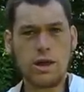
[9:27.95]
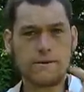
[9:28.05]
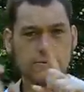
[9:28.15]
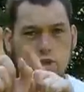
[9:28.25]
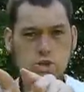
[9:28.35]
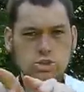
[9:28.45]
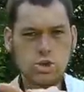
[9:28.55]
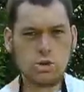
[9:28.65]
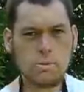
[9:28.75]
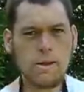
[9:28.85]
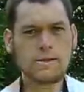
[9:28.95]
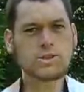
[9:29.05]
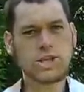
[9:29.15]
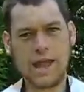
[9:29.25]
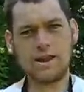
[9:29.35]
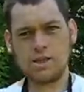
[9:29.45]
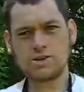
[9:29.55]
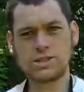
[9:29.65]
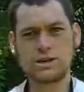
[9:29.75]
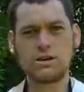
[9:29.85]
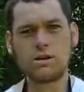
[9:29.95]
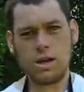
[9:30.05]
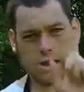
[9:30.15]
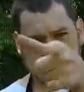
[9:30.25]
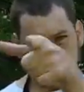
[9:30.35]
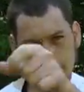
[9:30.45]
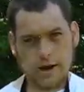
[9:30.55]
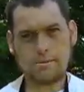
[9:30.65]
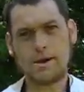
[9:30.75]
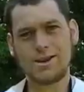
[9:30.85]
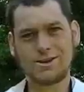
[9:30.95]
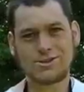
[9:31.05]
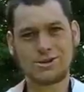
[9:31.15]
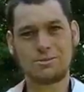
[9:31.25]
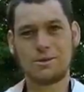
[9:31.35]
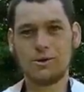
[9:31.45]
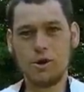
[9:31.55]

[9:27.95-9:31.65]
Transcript: and for YouTube, just add another 0, and you find me on YouTube.